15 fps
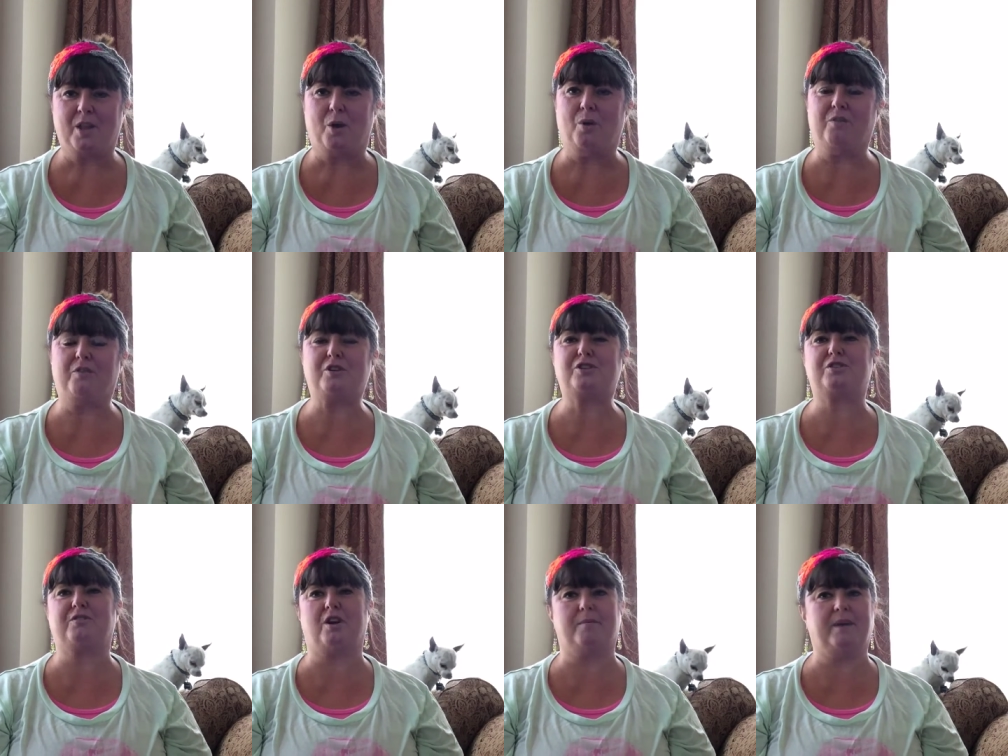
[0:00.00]
Well, first
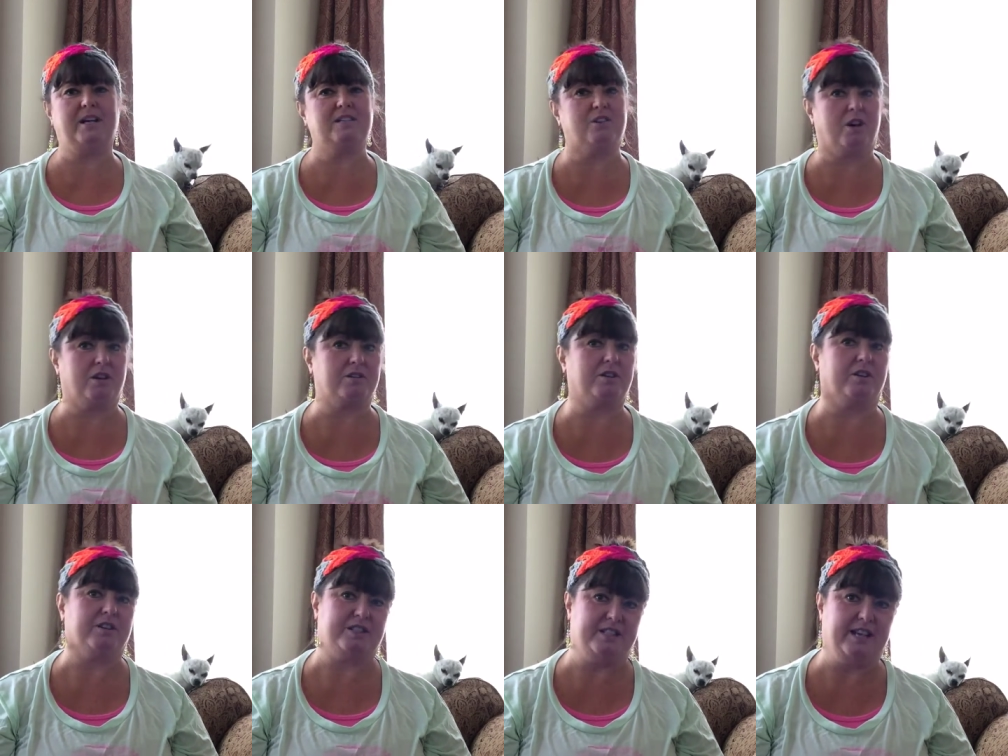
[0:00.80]
of all, my dogs
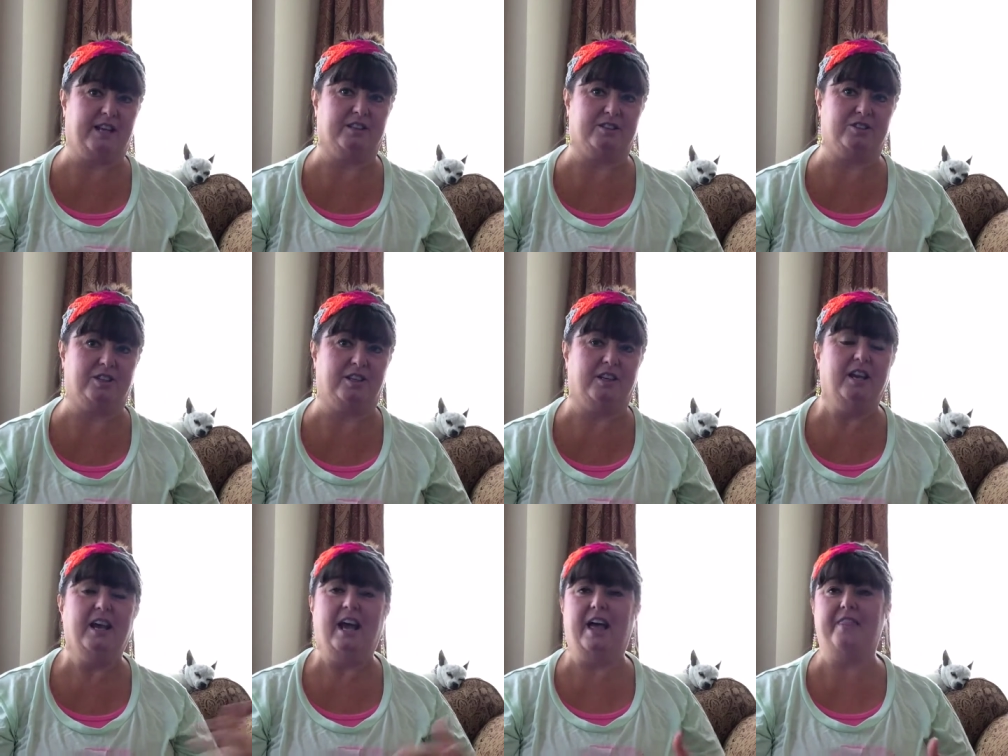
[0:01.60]
are intelligent,
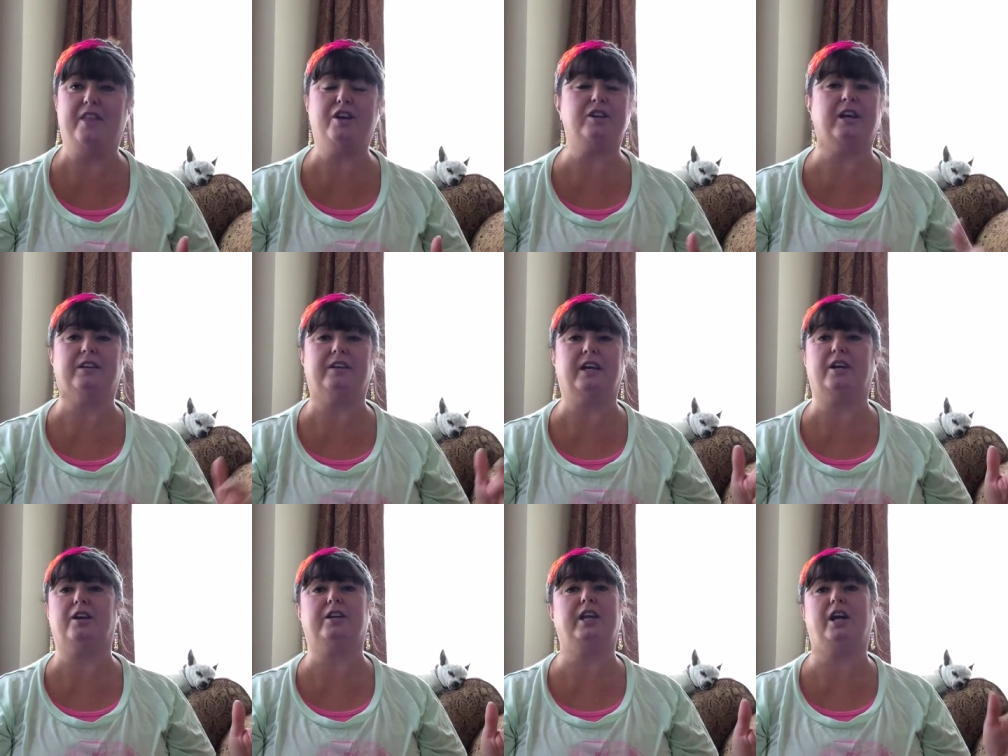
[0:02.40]
and they're,
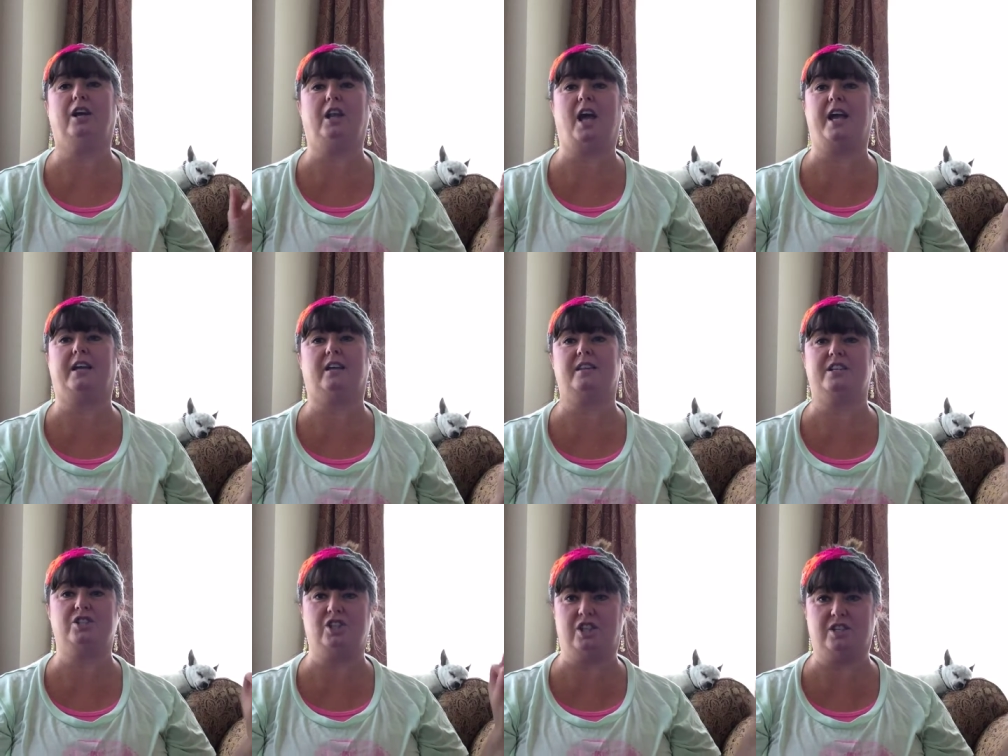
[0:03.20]
they're, they're like
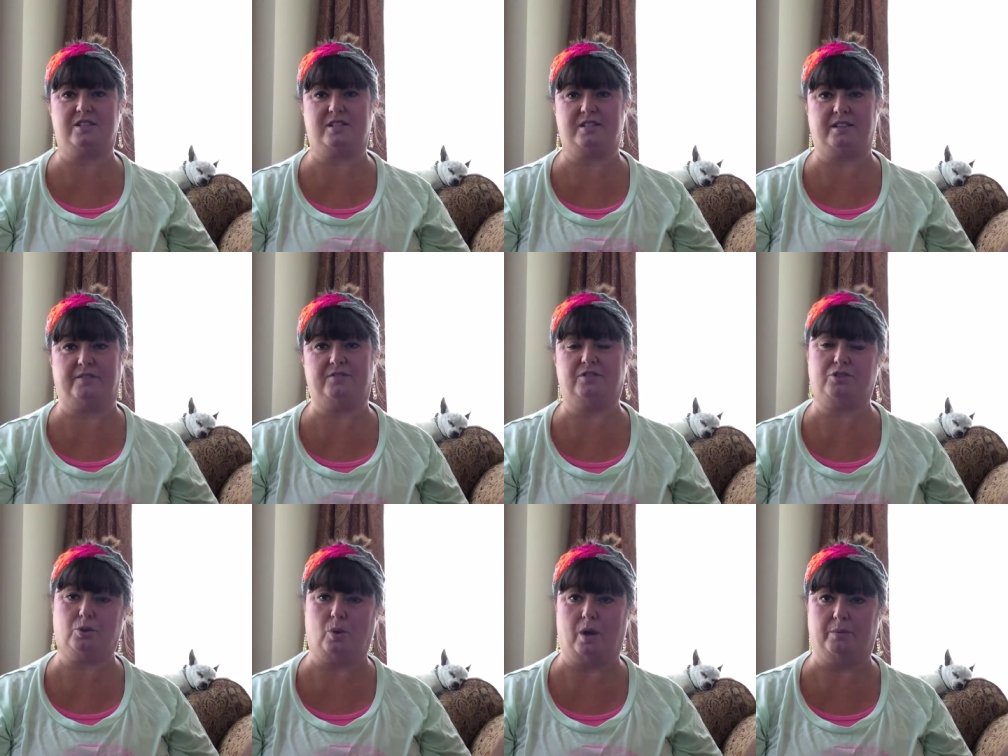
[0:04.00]
the geniuses of
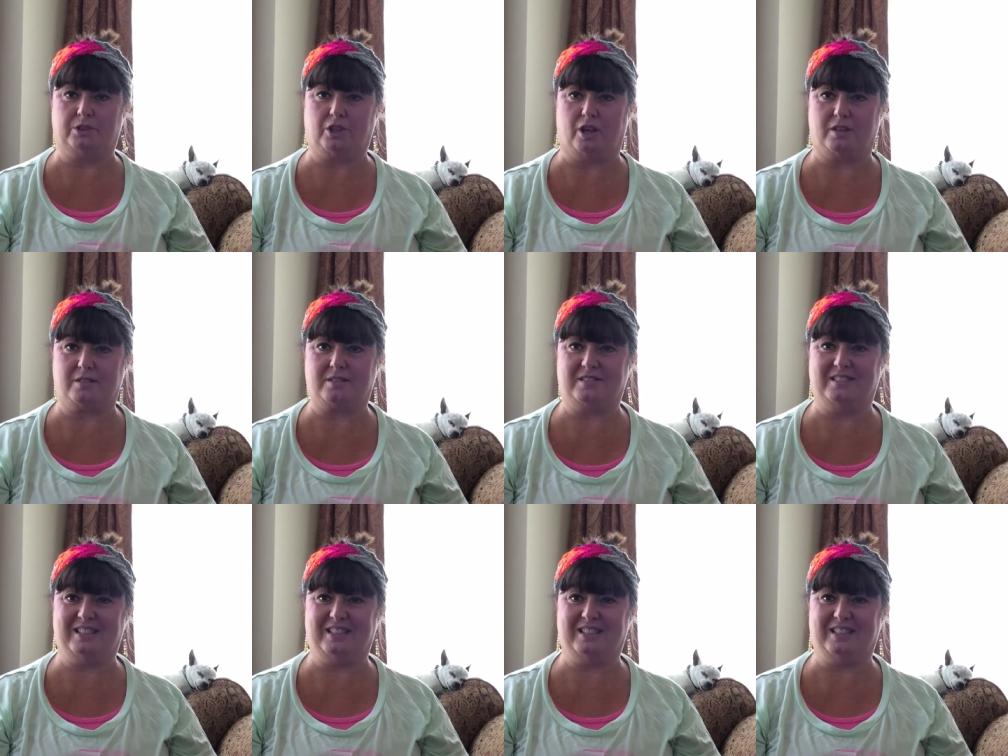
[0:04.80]
Chihuahua dogs.